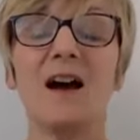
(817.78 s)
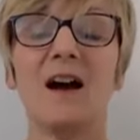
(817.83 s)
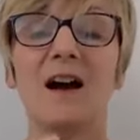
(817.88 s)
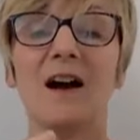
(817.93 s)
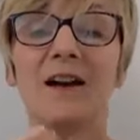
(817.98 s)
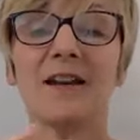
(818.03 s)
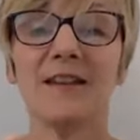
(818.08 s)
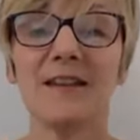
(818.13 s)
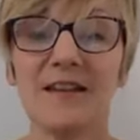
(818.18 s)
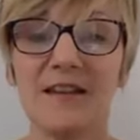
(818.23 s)

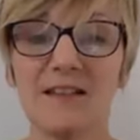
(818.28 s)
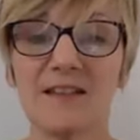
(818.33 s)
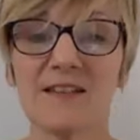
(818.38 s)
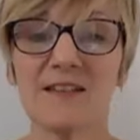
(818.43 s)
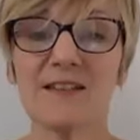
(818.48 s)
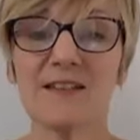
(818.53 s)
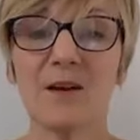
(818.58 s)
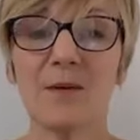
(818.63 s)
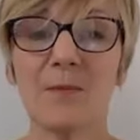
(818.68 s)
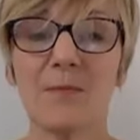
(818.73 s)
I need
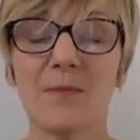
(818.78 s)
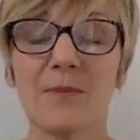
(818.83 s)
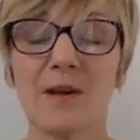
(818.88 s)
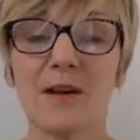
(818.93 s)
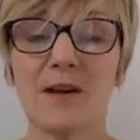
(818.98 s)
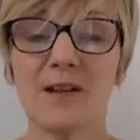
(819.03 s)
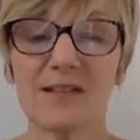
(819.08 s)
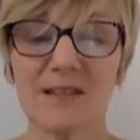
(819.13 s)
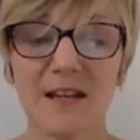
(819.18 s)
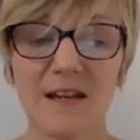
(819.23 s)
some
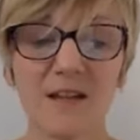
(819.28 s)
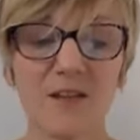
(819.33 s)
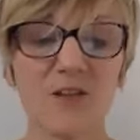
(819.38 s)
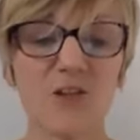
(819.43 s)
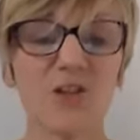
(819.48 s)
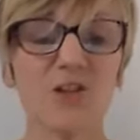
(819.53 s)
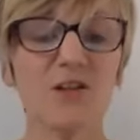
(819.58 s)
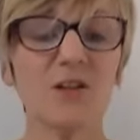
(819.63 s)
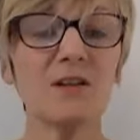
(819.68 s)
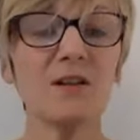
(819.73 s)

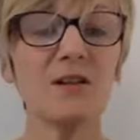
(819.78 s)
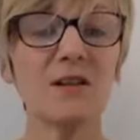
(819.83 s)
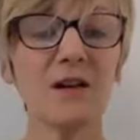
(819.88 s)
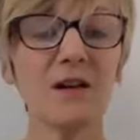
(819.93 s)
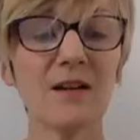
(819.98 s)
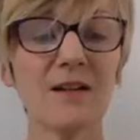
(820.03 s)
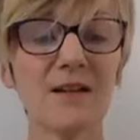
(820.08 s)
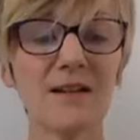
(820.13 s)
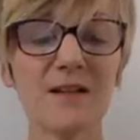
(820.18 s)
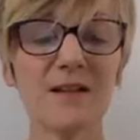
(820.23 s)
attention,
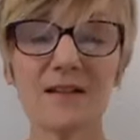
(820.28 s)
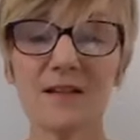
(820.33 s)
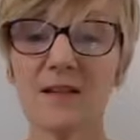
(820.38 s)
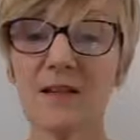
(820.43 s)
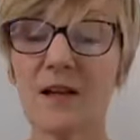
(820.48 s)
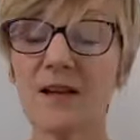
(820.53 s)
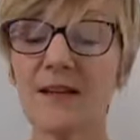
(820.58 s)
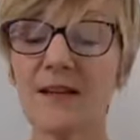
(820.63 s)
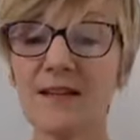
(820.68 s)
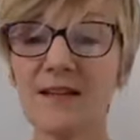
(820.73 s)
I
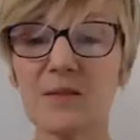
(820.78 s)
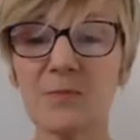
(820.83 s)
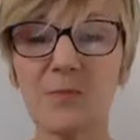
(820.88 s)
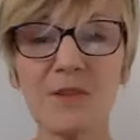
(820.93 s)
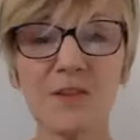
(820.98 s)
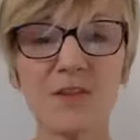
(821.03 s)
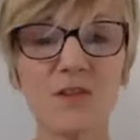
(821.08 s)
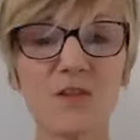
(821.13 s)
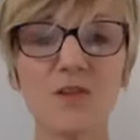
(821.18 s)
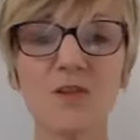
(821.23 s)
need to
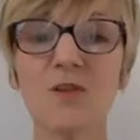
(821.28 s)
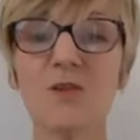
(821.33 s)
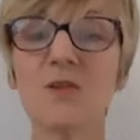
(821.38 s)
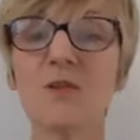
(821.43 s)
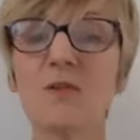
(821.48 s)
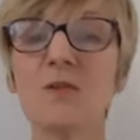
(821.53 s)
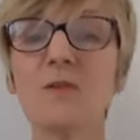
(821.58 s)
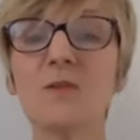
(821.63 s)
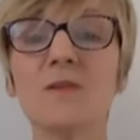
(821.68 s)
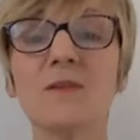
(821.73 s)
be
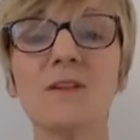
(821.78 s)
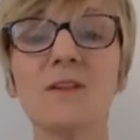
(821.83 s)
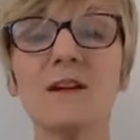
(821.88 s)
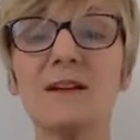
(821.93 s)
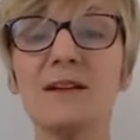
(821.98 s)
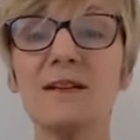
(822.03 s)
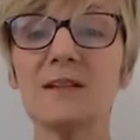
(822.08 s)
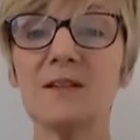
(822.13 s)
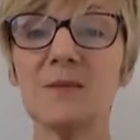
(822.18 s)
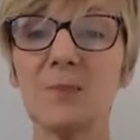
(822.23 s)
soothed, I
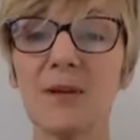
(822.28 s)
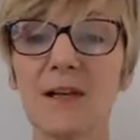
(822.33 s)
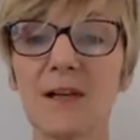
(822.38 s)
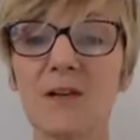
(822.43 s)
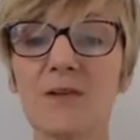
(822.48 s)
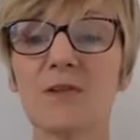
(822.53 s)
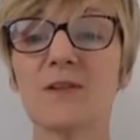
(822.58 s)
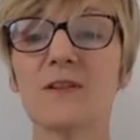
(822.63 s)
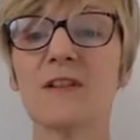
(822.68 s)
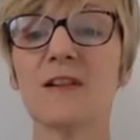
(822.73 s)
need to be
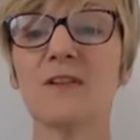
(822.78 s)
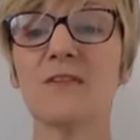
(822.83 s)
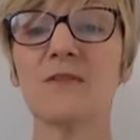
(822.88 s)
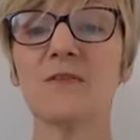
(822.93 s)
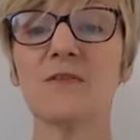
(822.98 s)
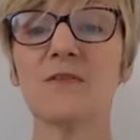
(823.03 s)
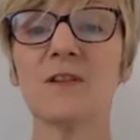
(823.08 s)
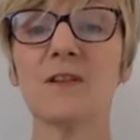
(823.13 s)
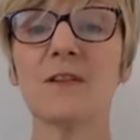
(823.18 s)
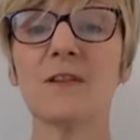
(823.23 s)
looked
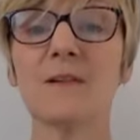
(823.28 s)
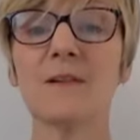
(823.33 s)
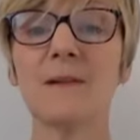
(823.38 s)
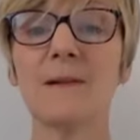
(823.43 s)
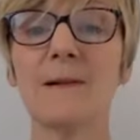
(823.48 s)
after.